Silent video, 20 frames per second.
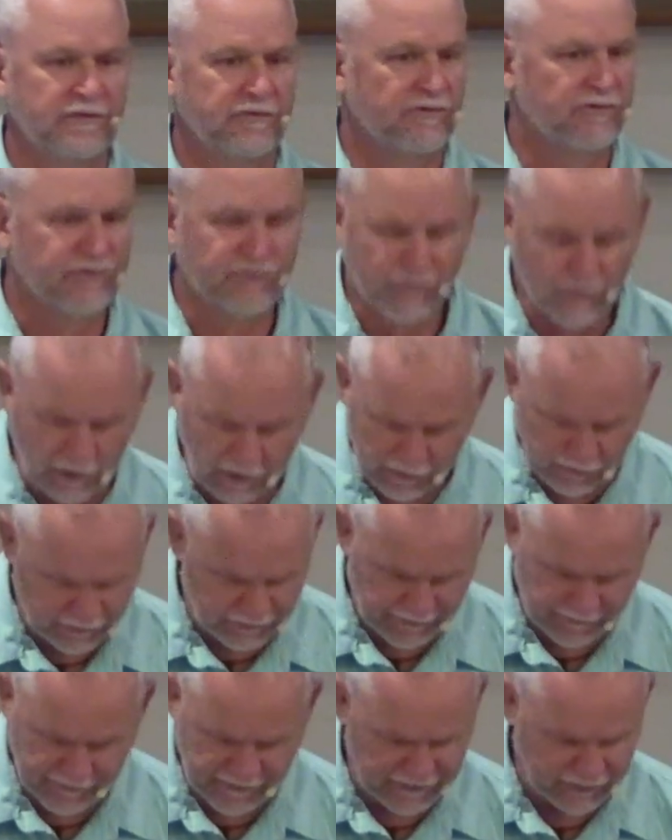the
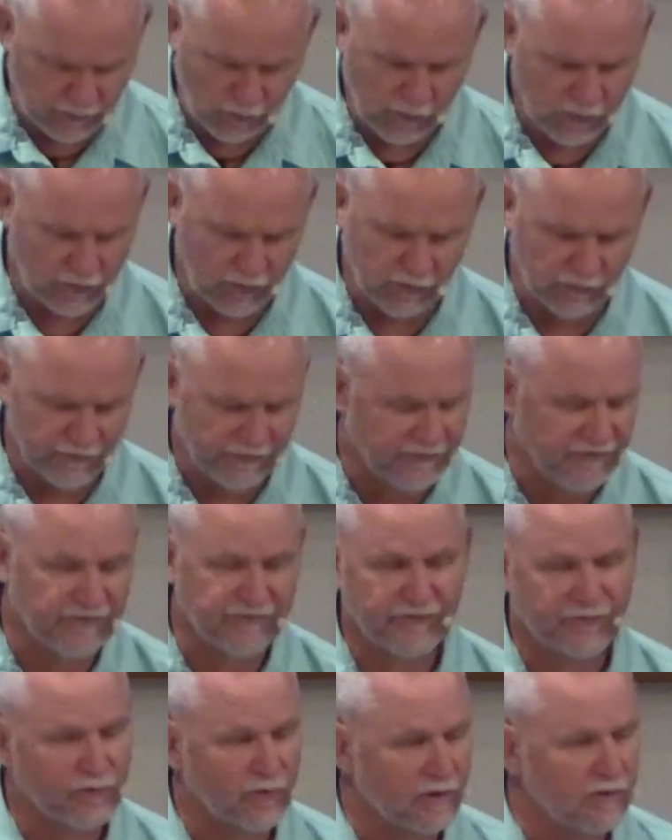struggles of this world, the
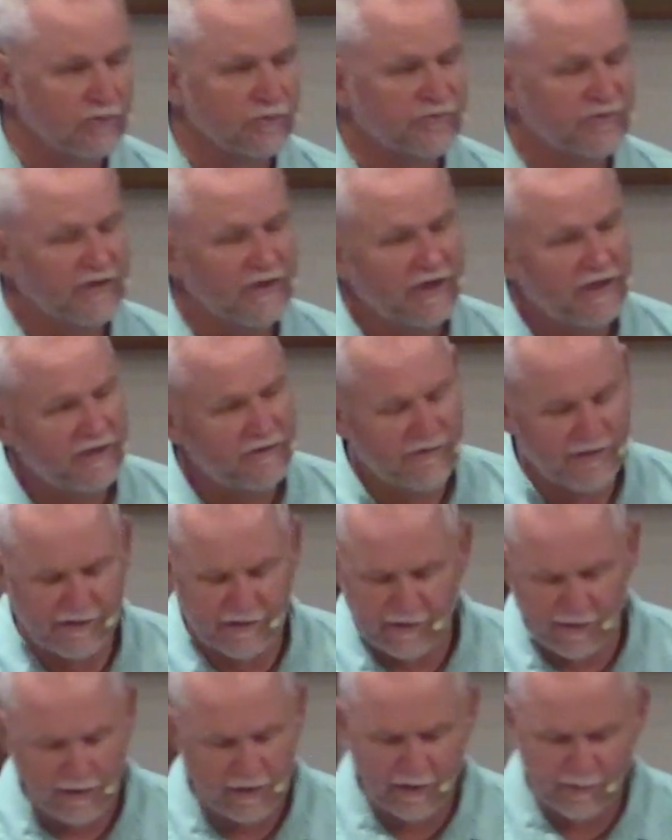struggles
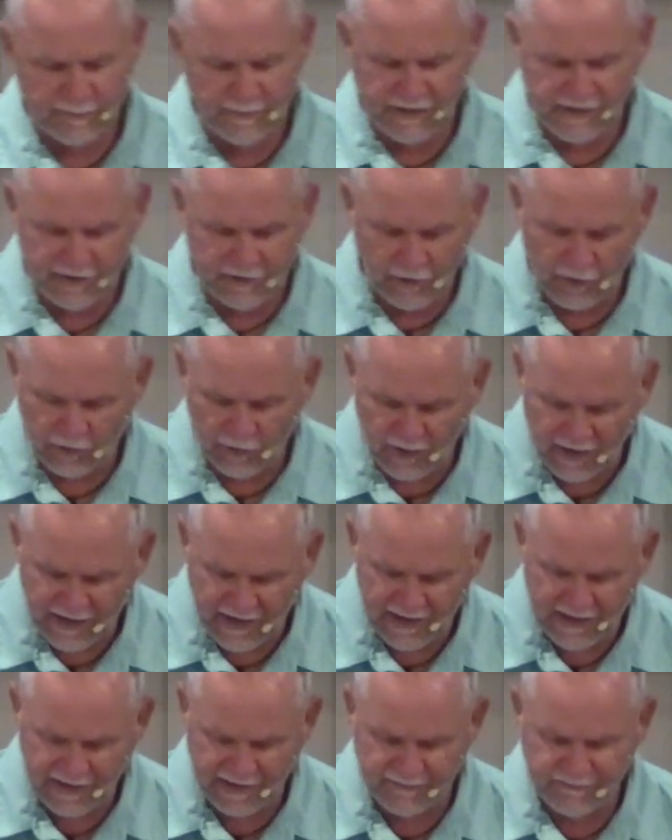that come in our
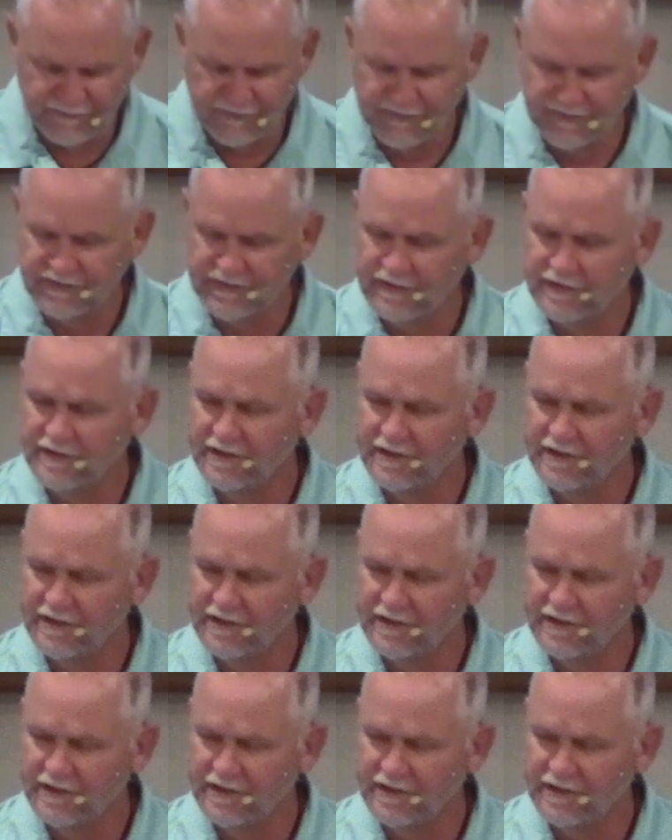lives,